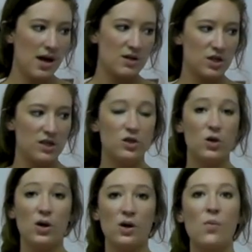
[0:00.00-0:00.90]
She
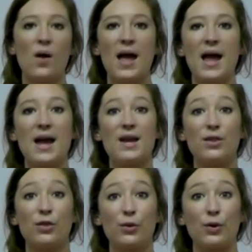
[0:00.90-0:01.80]
took
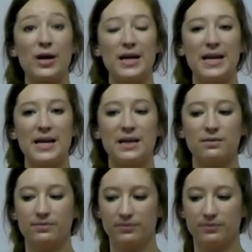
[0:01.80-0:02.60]
away three.